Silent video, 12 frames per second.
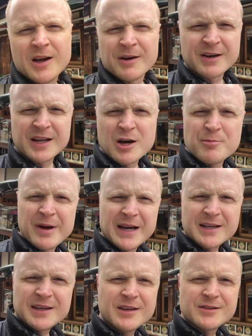I'm gonna come
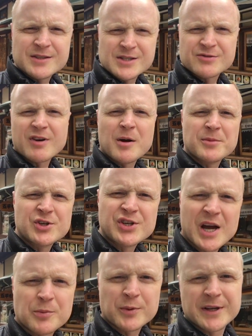back here to this ramen
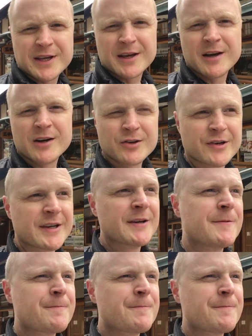shop when I get hungry.